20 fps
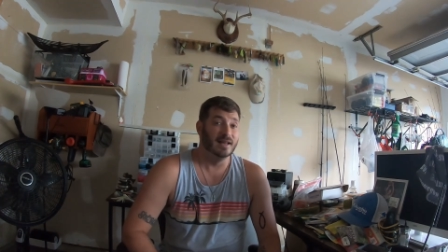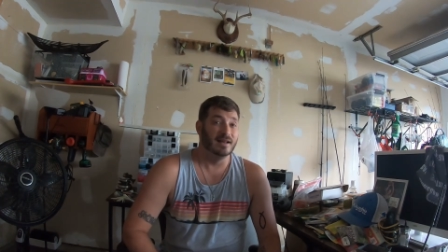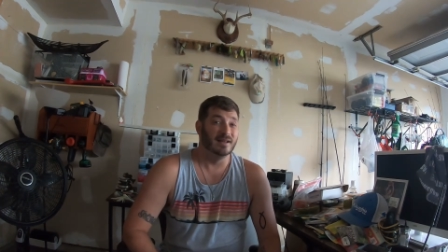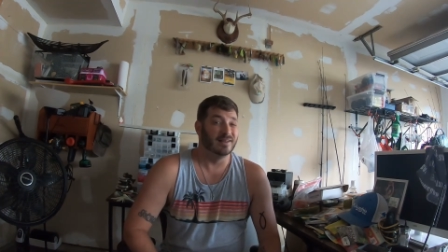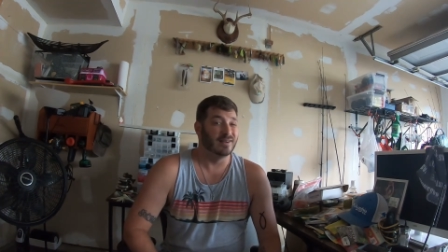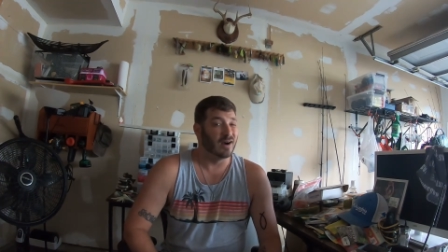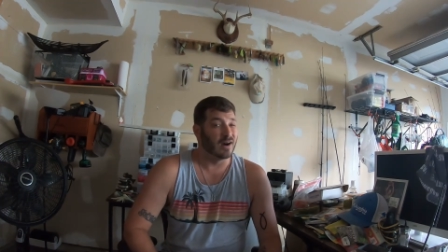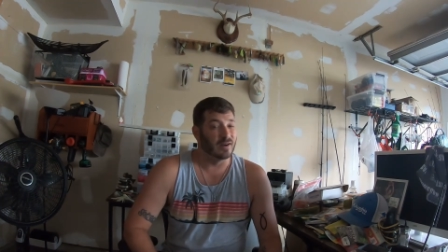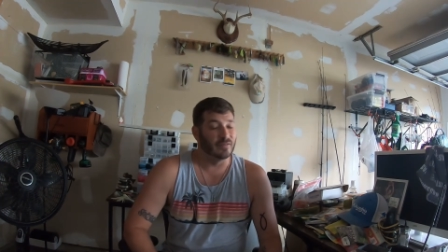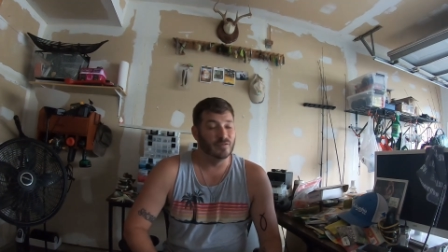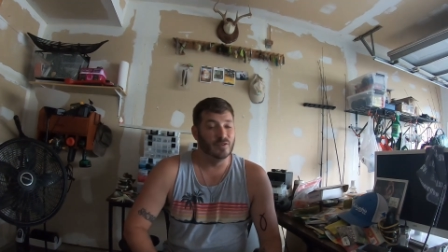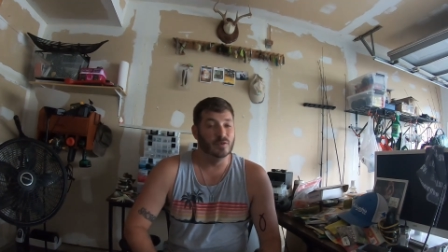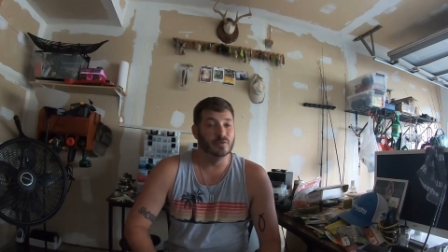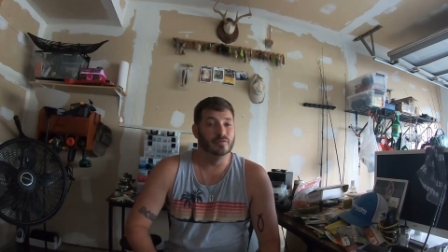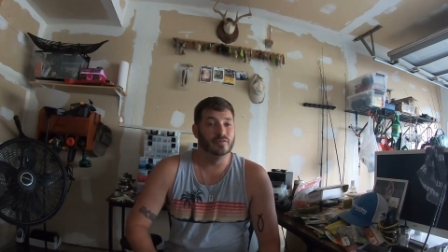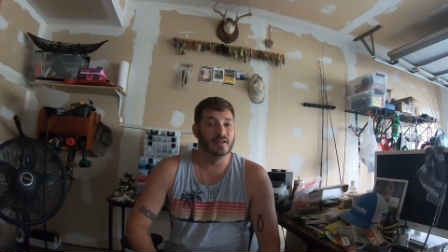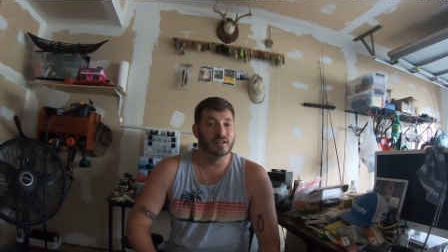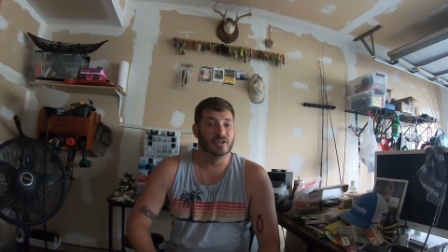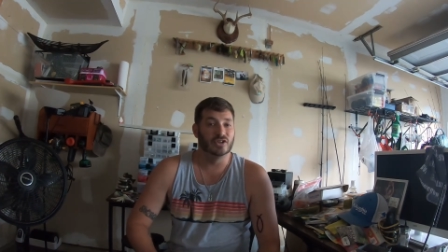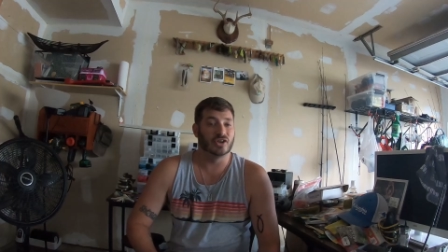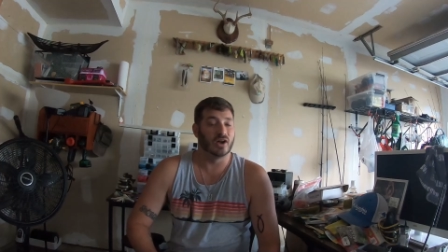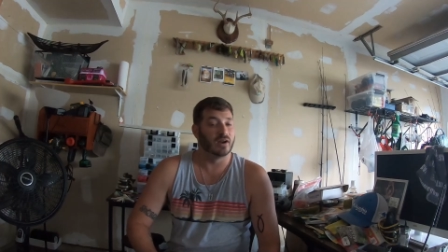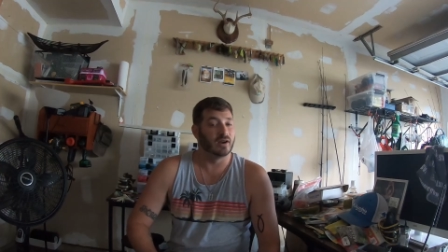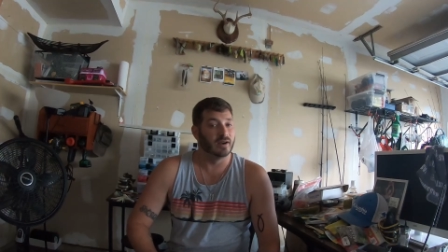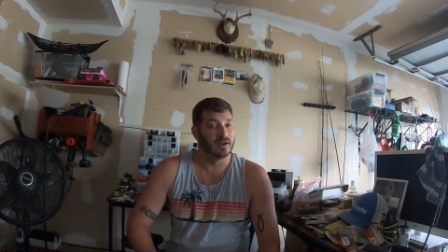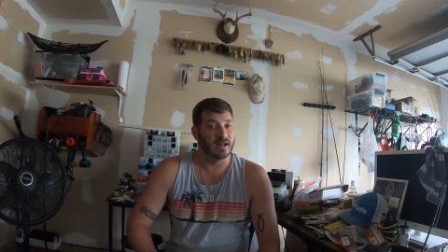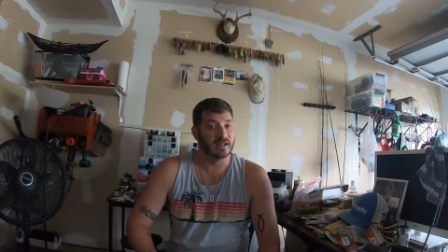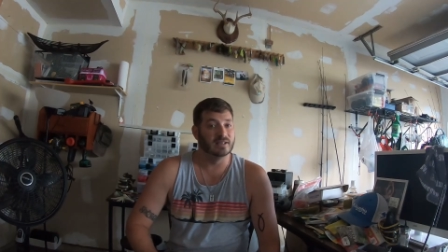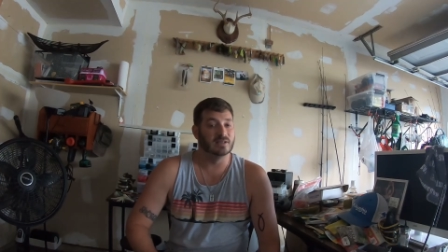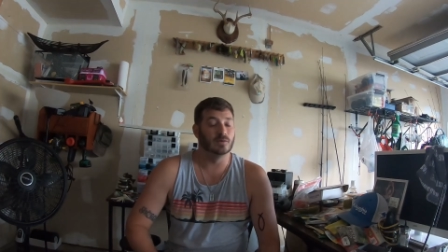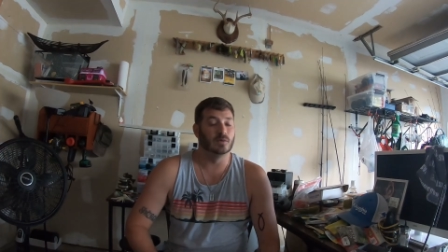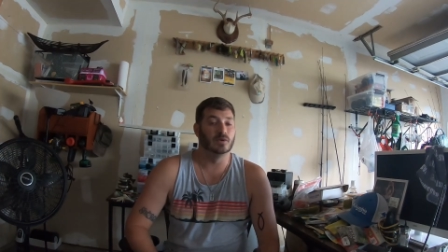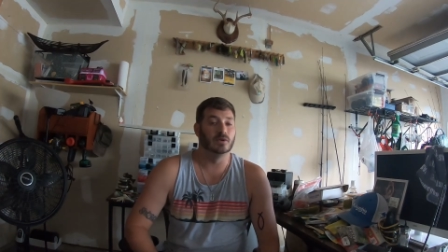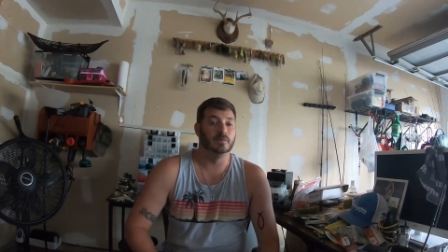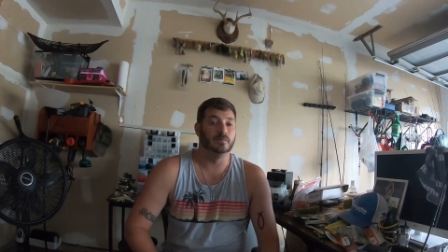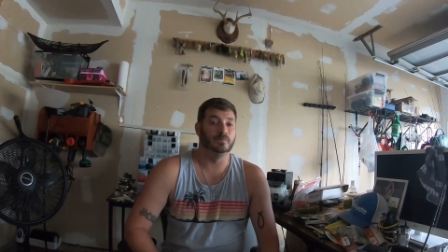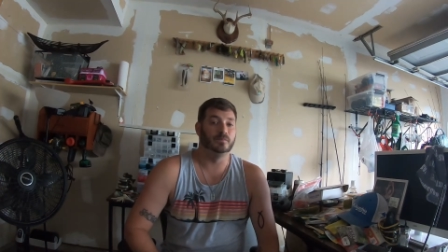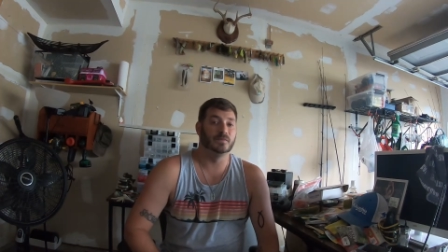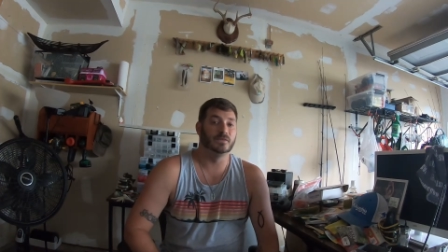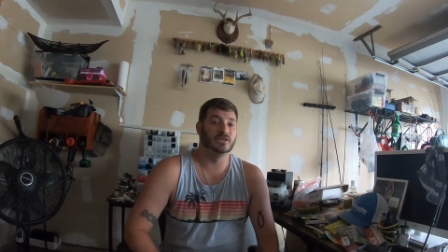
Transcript: Caught a few fish, caught a nice one.